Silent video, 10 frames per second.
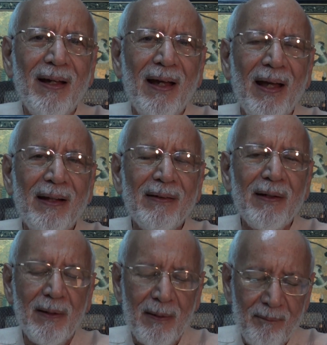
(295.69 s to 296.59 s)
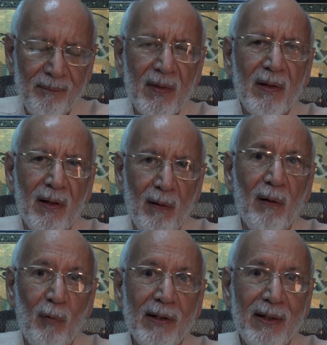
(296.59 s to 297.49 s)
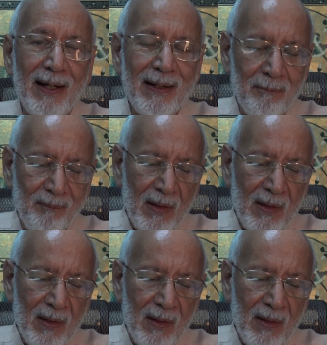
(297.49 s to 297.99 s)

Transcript: and one day.